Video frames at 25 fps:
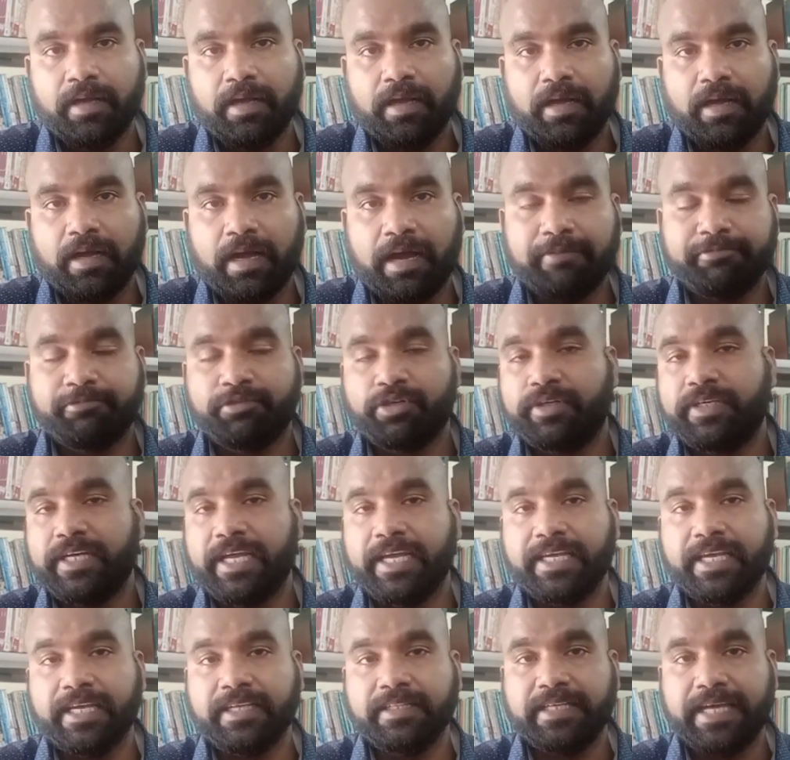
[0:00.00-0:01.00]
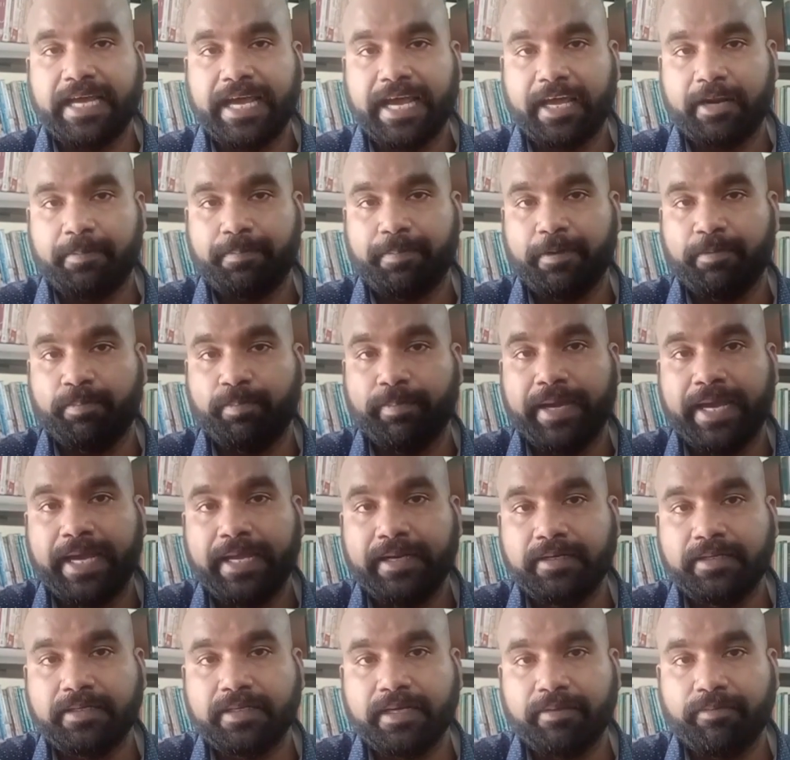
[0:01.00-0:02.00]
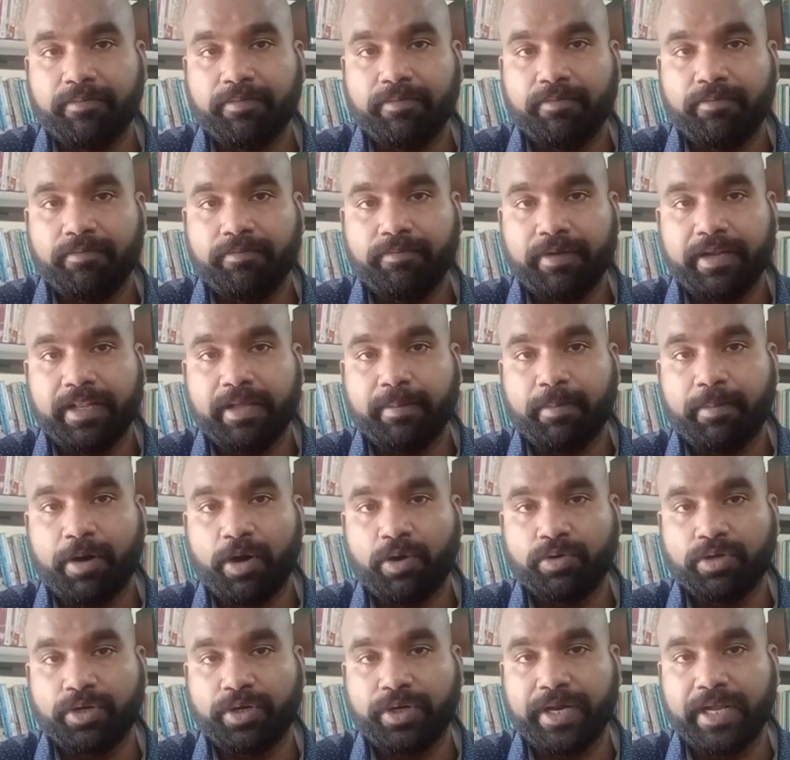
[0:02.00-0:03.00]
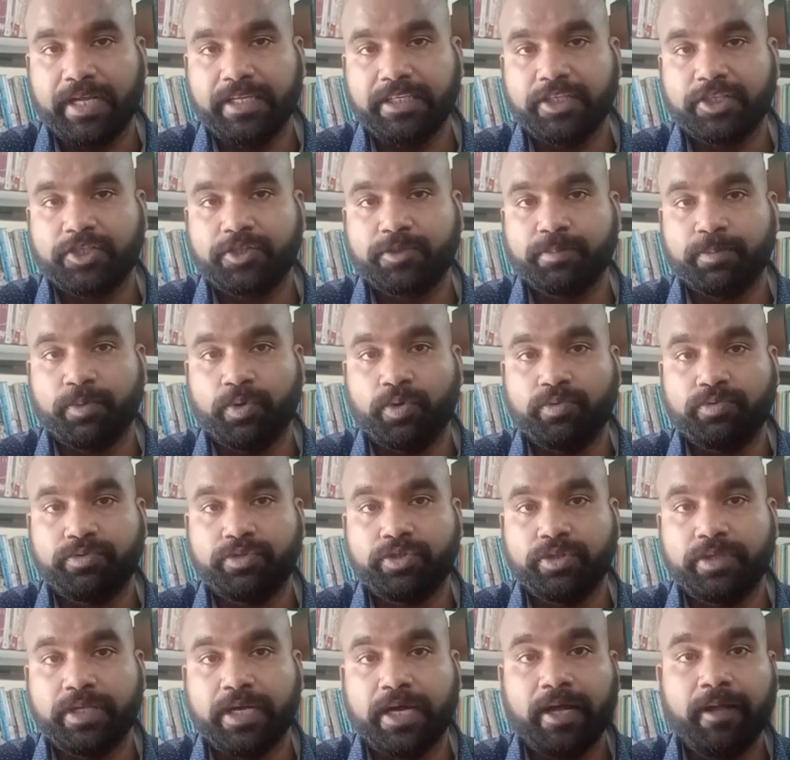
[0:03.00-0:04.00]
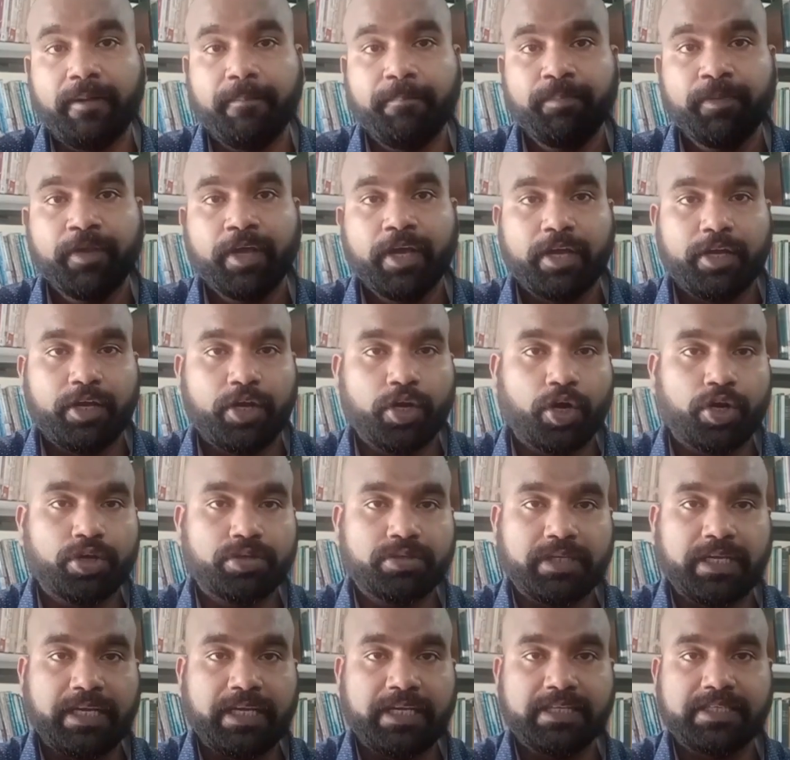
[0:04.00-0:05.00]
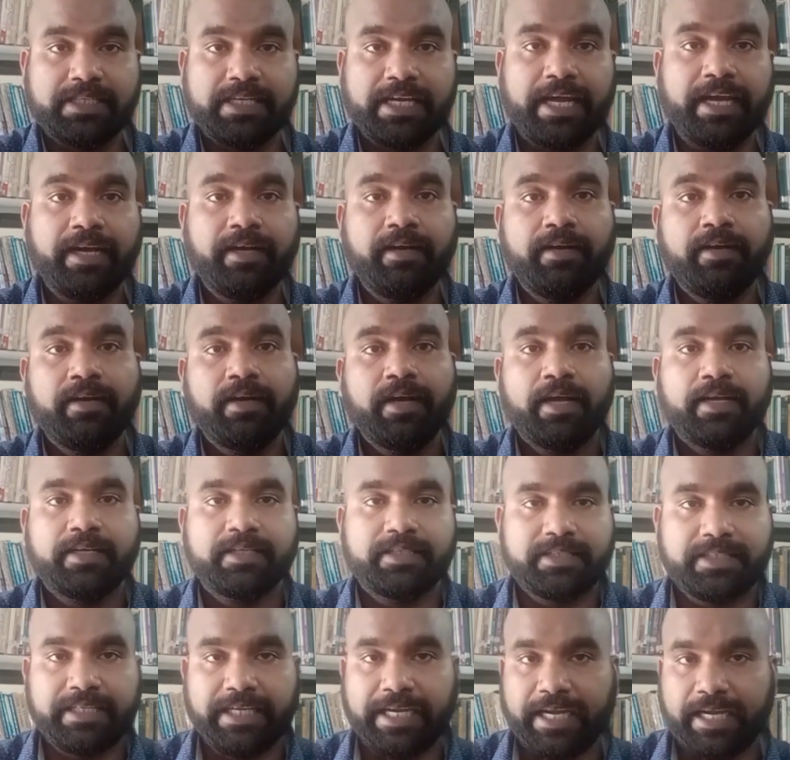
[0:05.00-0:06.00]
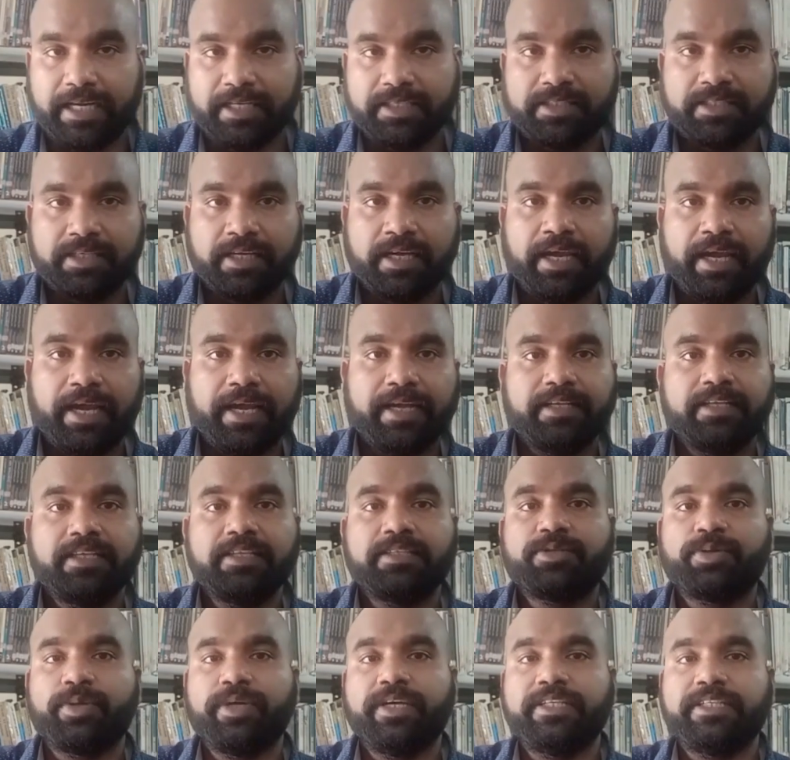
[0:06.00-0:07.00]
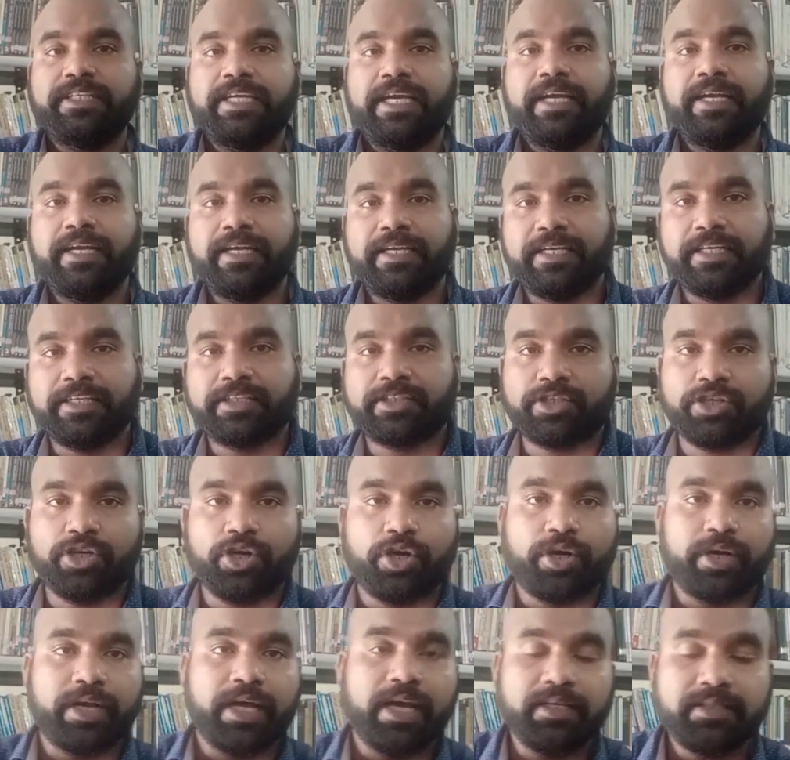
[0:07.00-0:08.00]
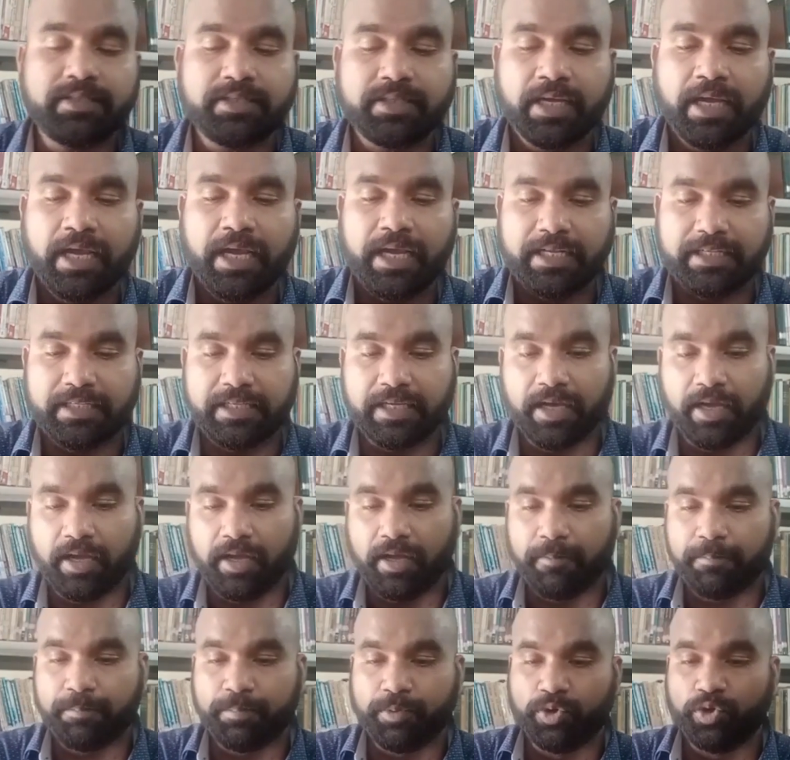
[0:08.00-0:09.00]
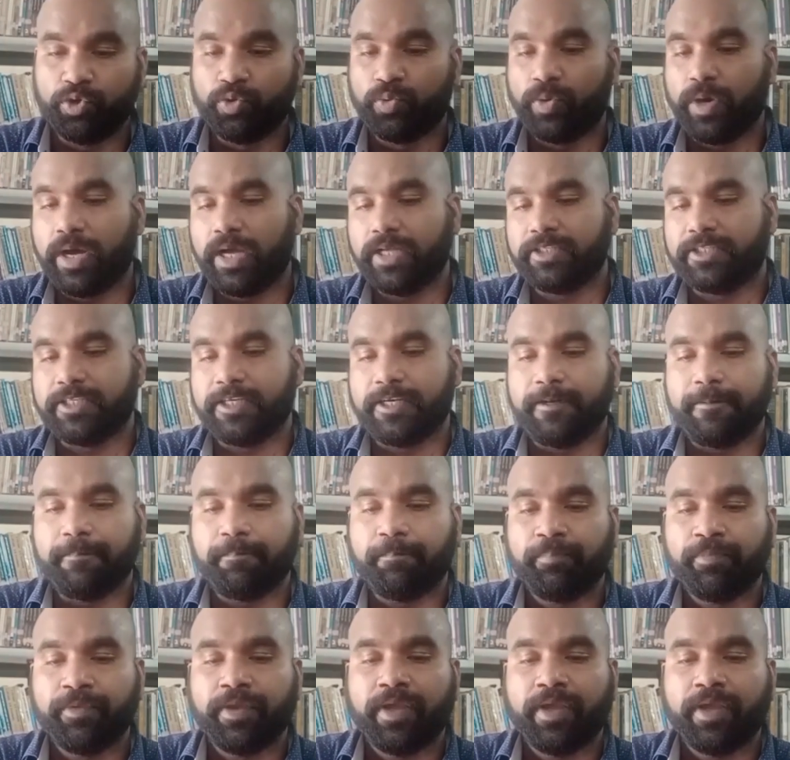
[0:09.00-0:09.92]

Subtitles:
After taking the hairpin bend, when the mountain ranges move to the northeastern states, in this region it is known as the Purvanchal.